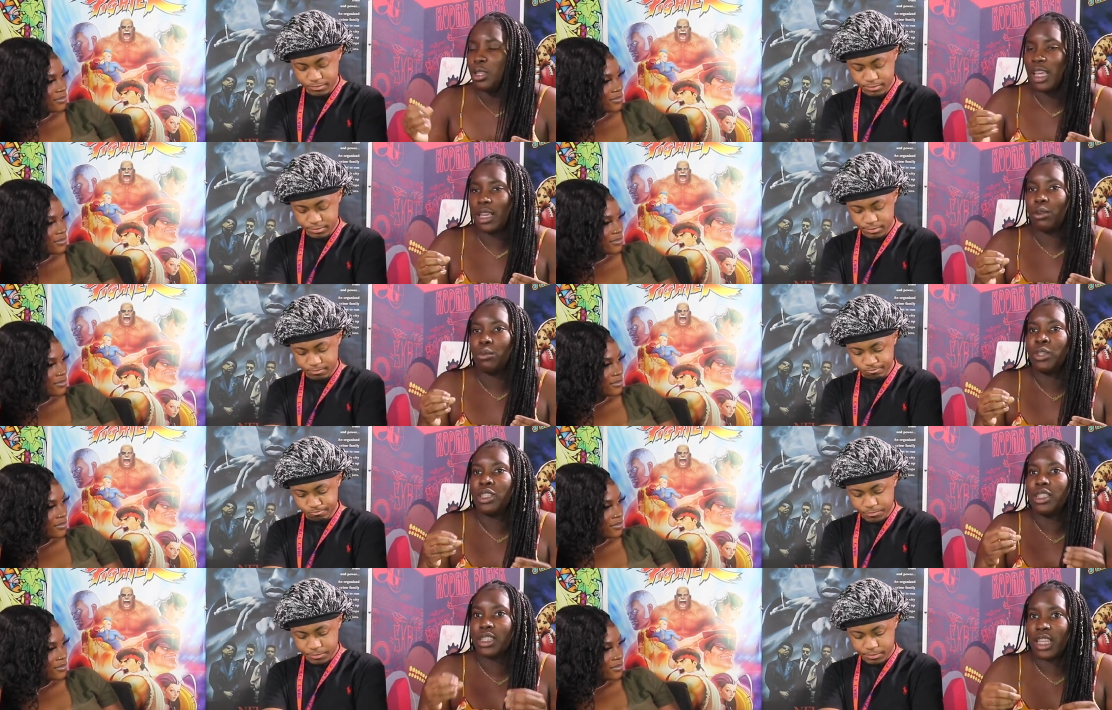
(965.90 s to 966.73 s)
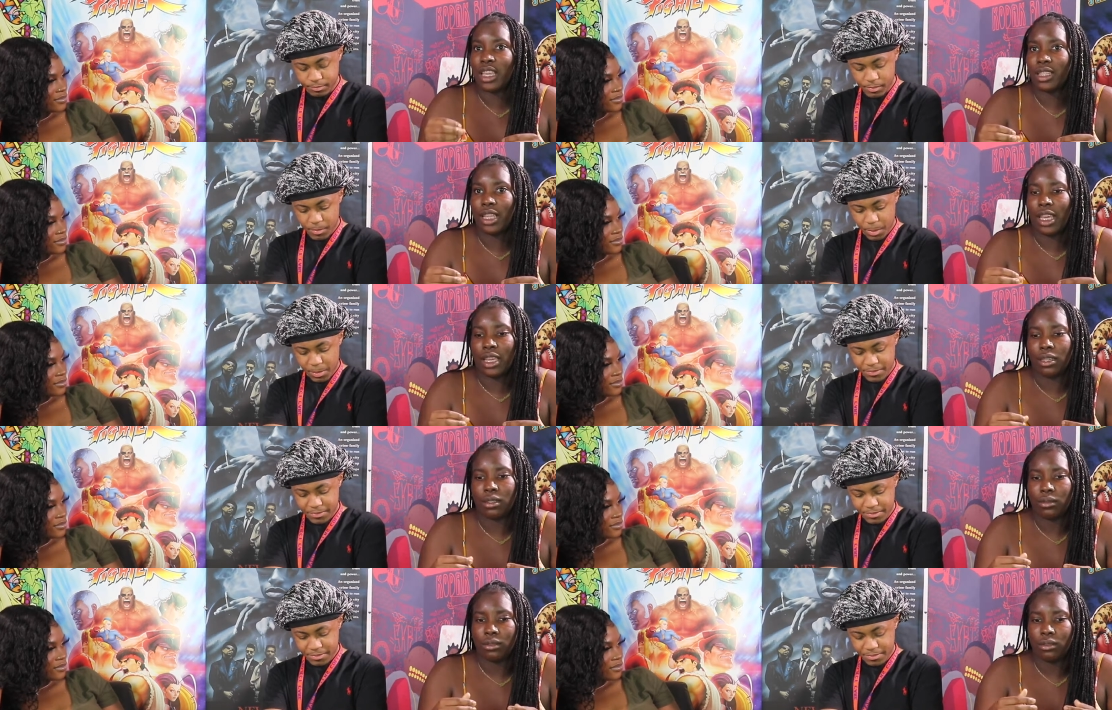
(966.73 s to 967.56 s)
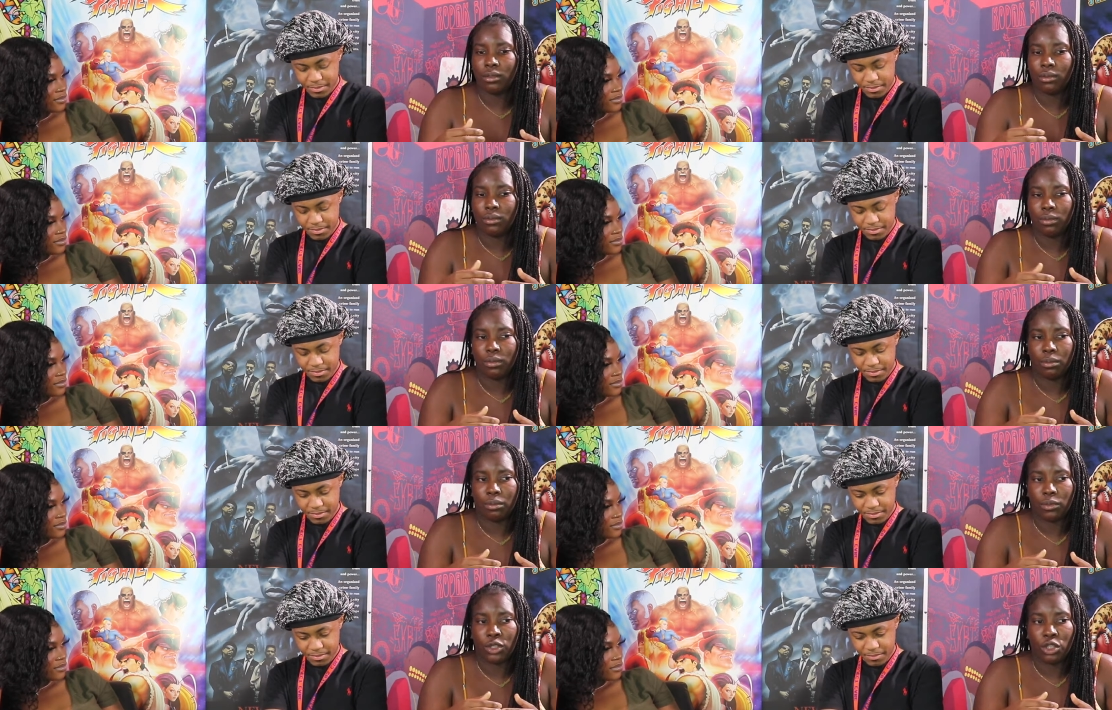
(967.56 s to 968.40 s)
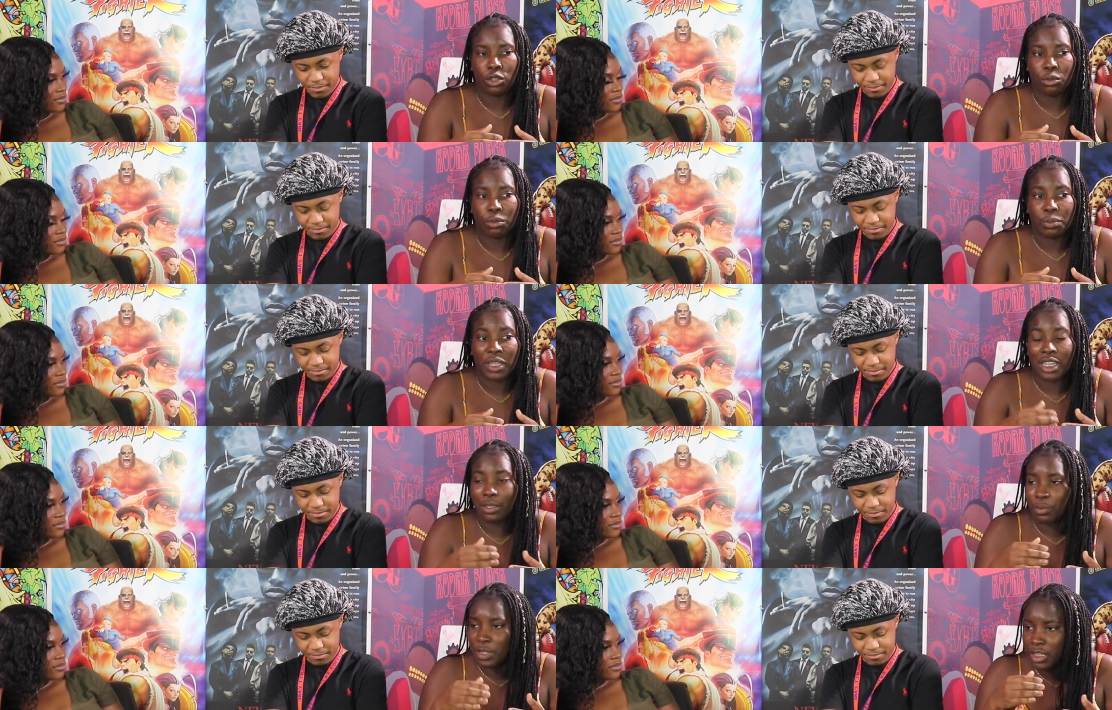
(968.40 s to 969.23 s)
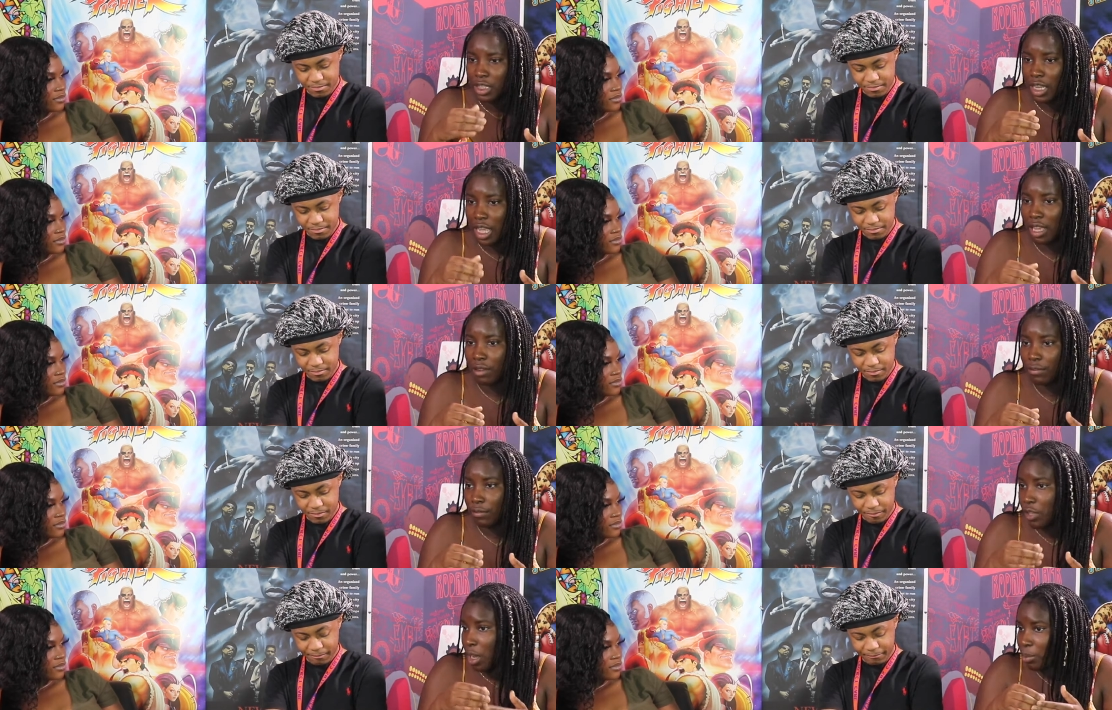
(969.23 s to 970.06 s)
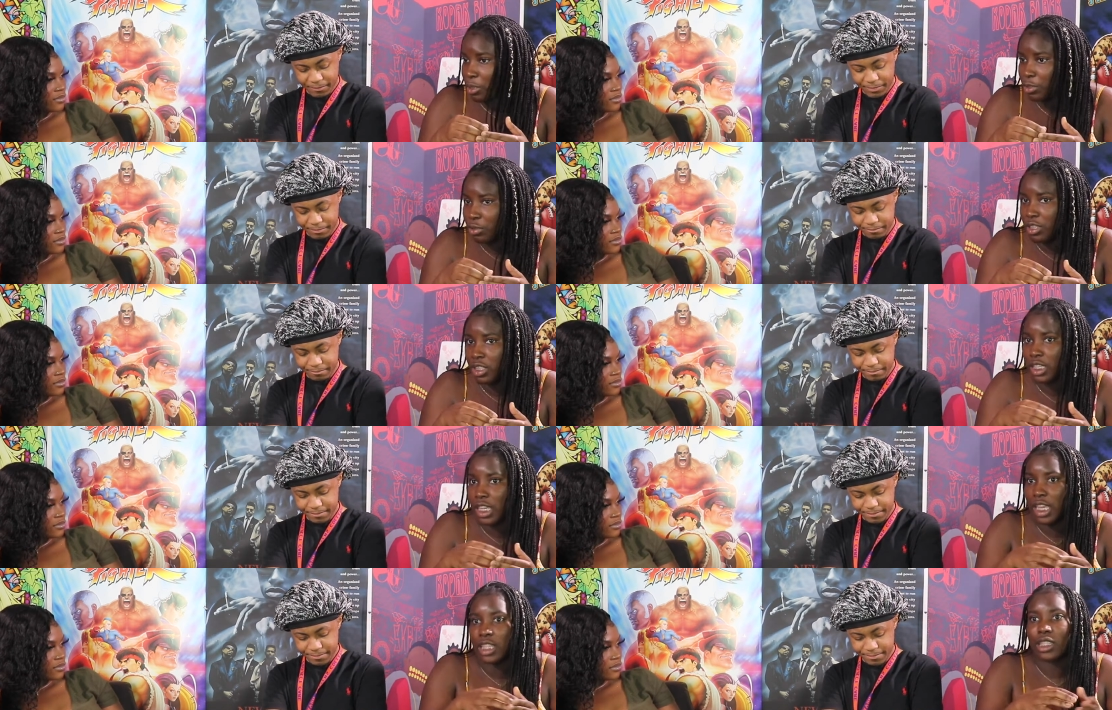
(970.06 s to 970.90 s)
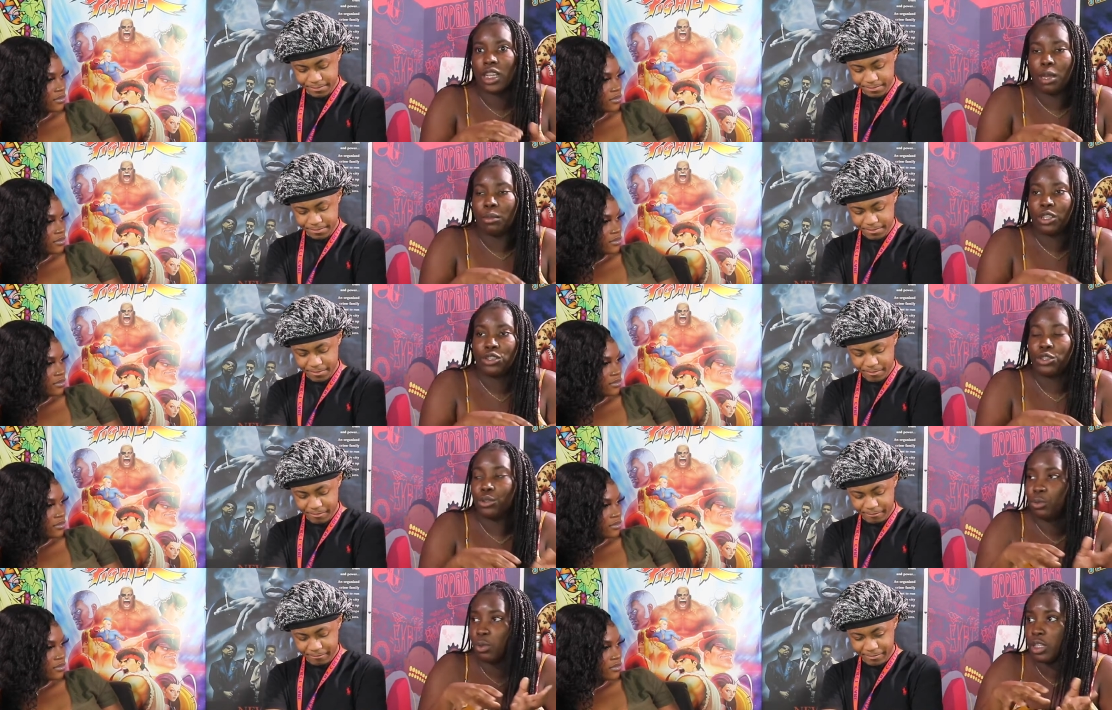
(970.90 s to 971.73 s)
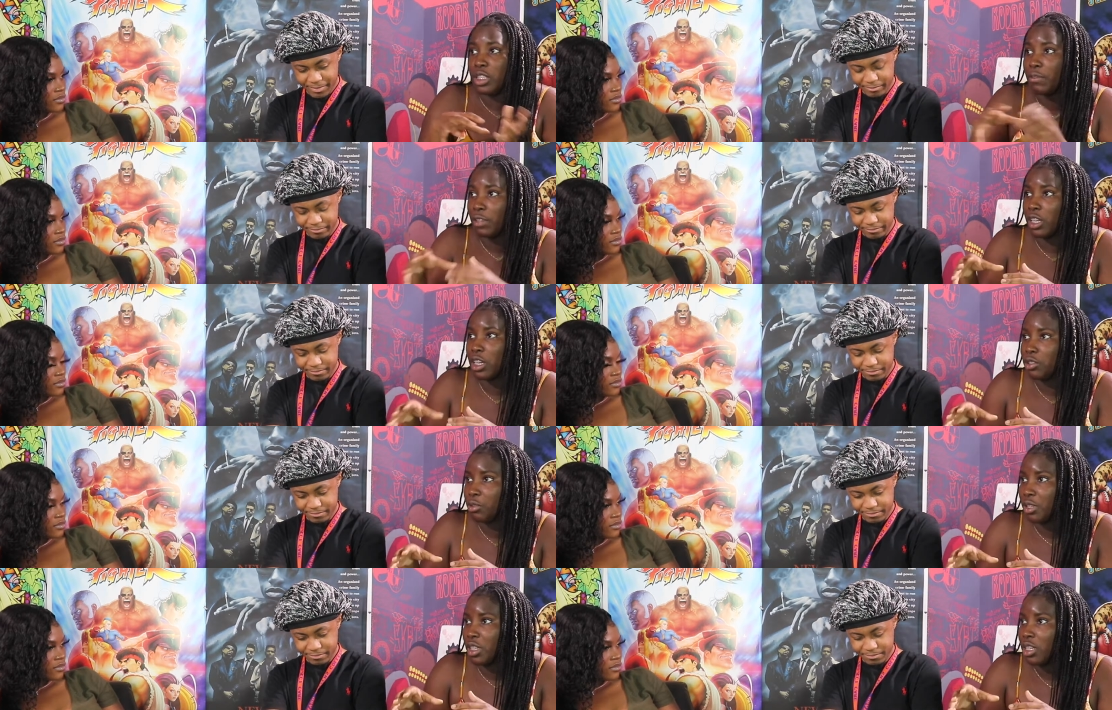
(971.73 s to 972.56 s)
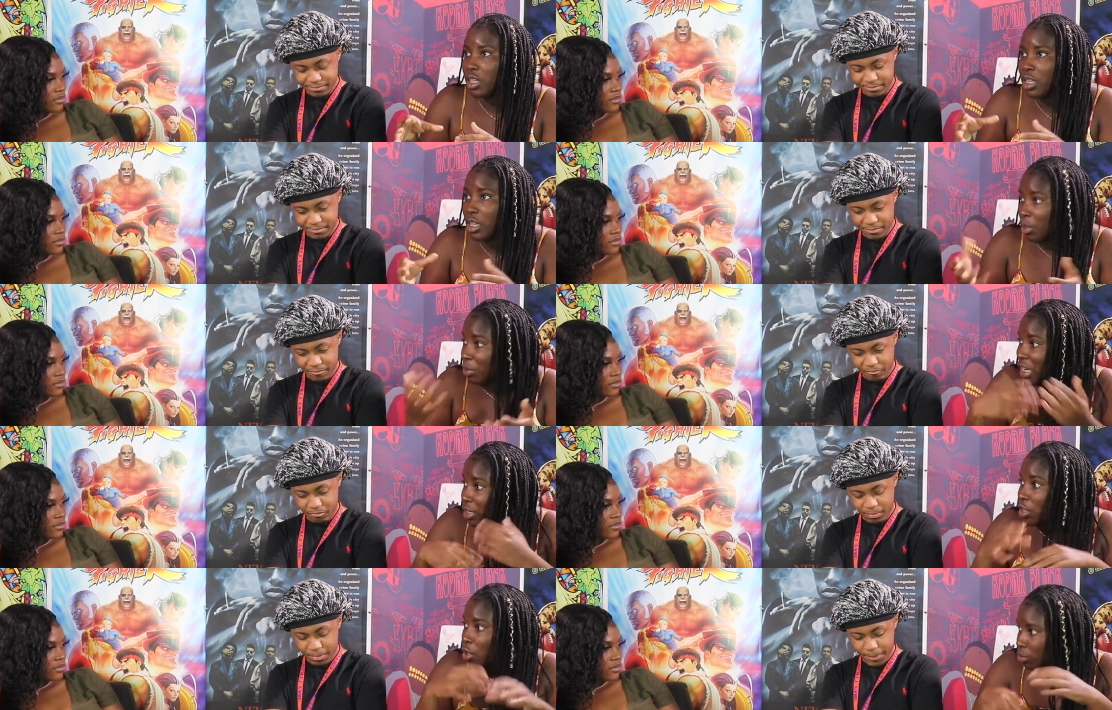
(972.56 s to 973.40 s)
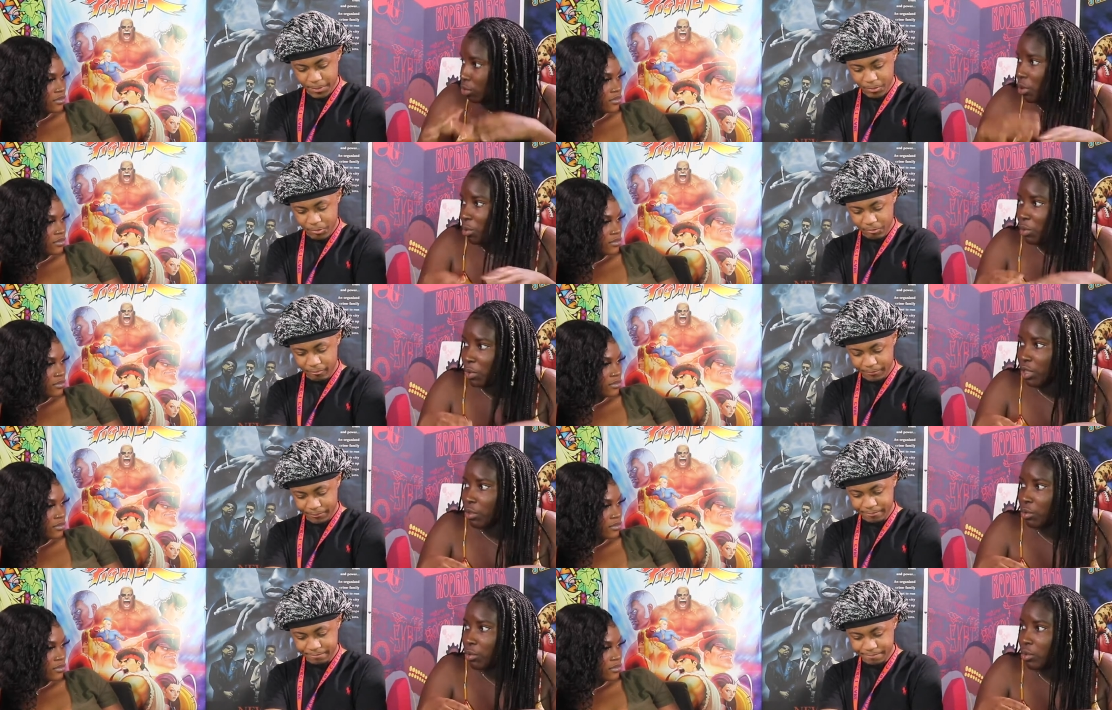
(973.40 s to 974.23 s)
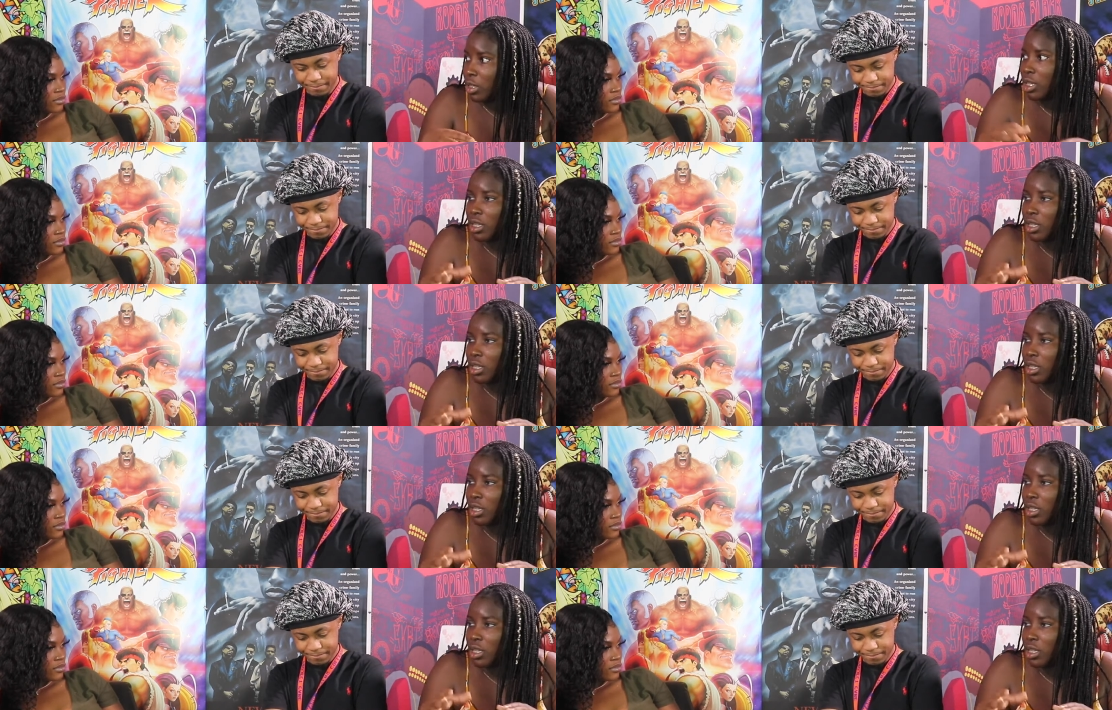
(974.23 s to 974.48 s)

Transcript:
Speaker 1: Like, we just think like, you know, because we didn't have the opportunity and coming to a different country, and we had to go through what we went through.